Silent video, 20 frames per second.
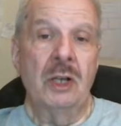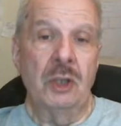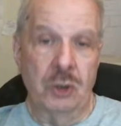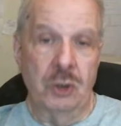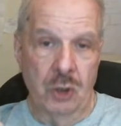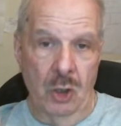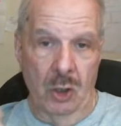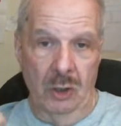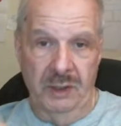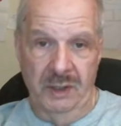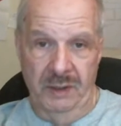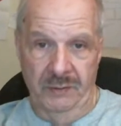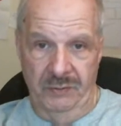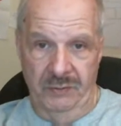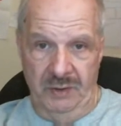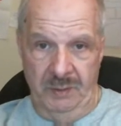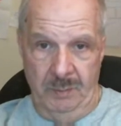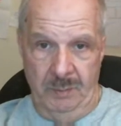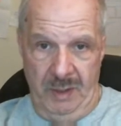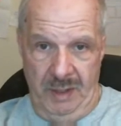you're
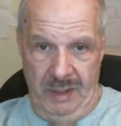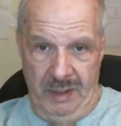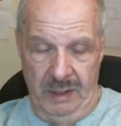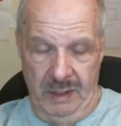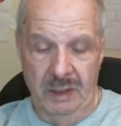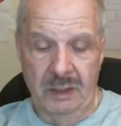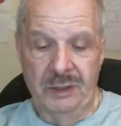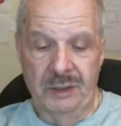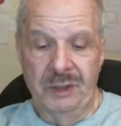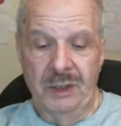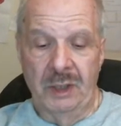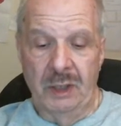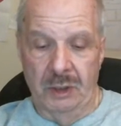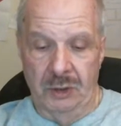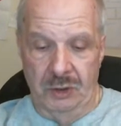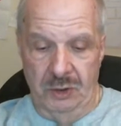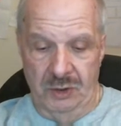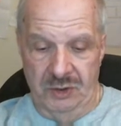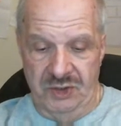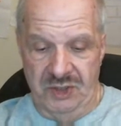giving me
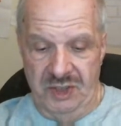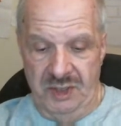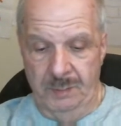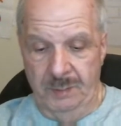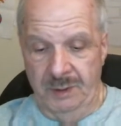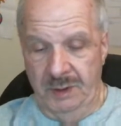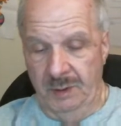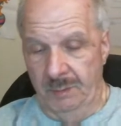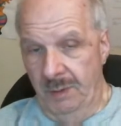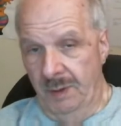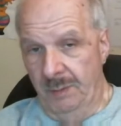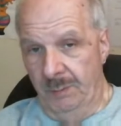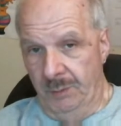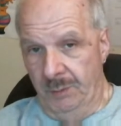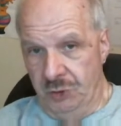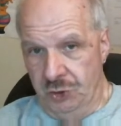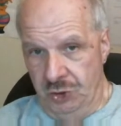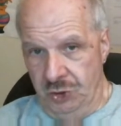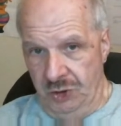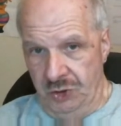your team
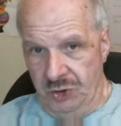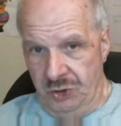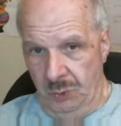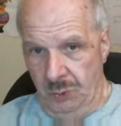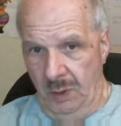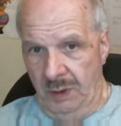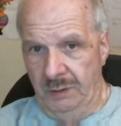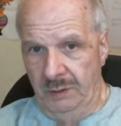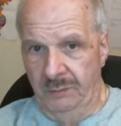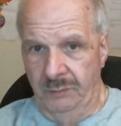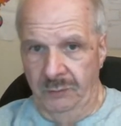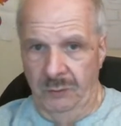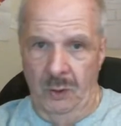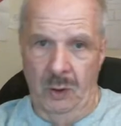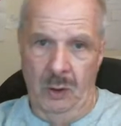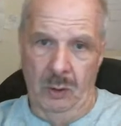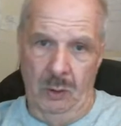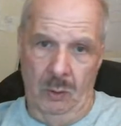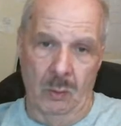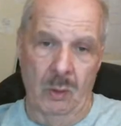commitment sheet so I can
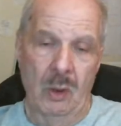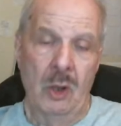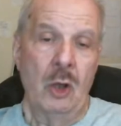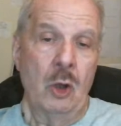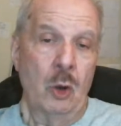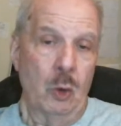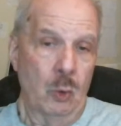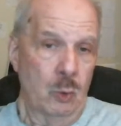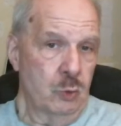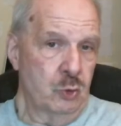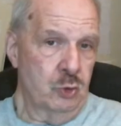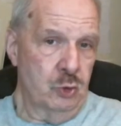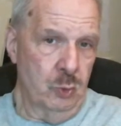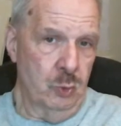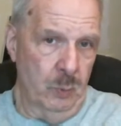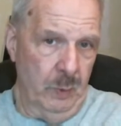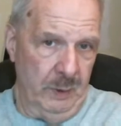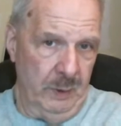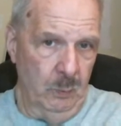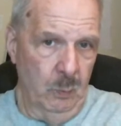follow who's
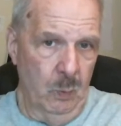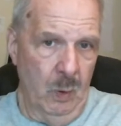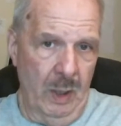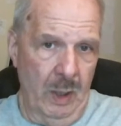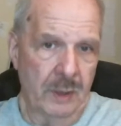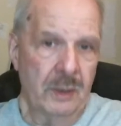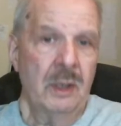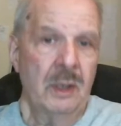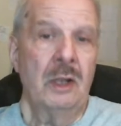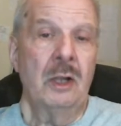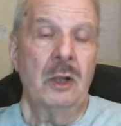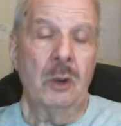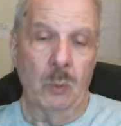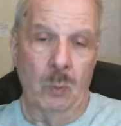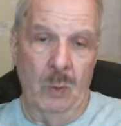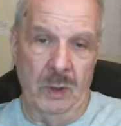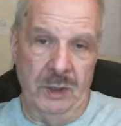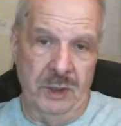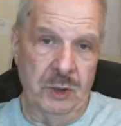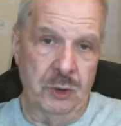doing what
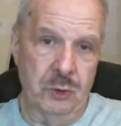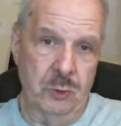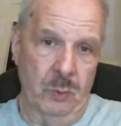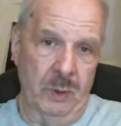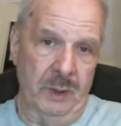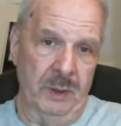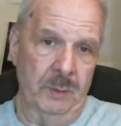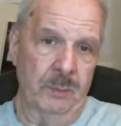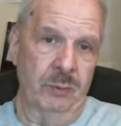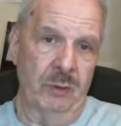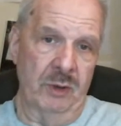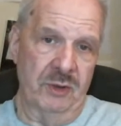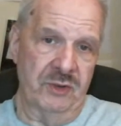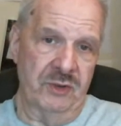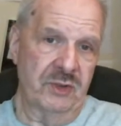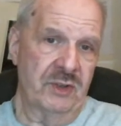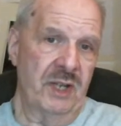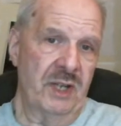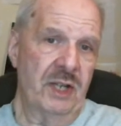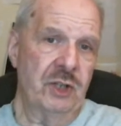when you're doing a
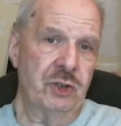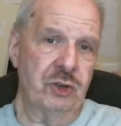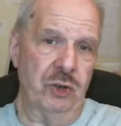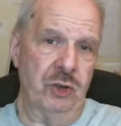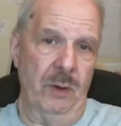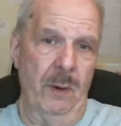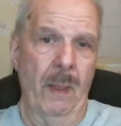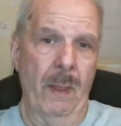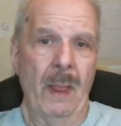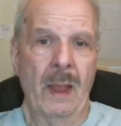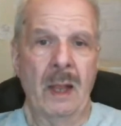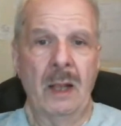presentation.